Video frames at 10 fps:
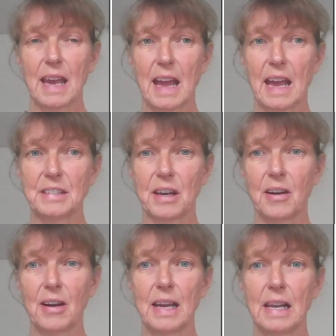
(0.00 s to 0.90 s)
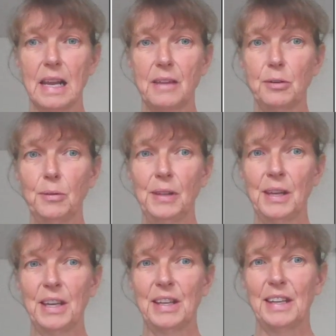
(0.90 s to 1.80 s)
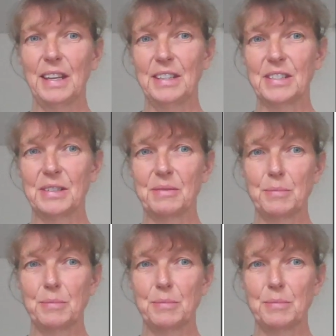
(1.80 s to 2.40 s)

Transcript: has a higher level in